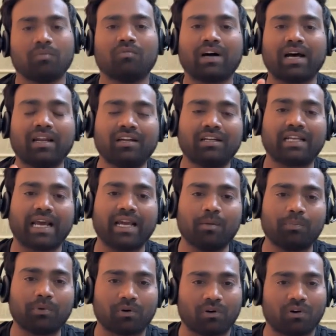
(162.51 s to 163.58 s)
one
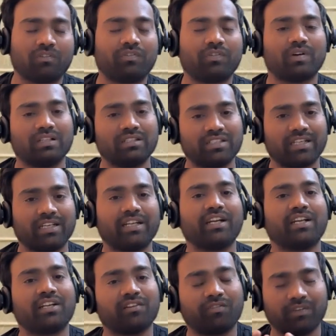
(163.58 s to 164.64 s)
type of
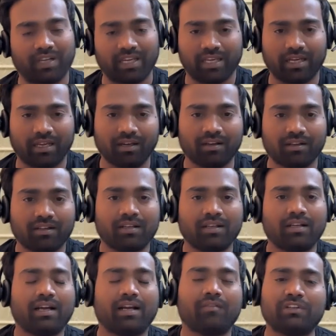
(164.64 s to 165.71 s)
generative AI
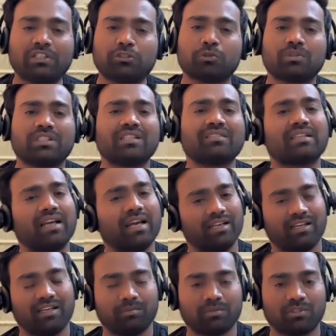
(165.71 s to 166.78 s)
which uses
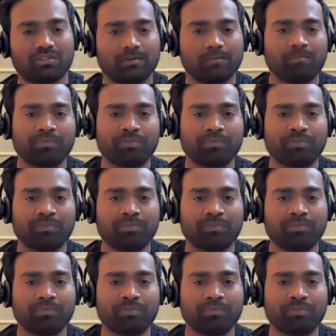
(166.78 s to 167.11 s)
LLMs.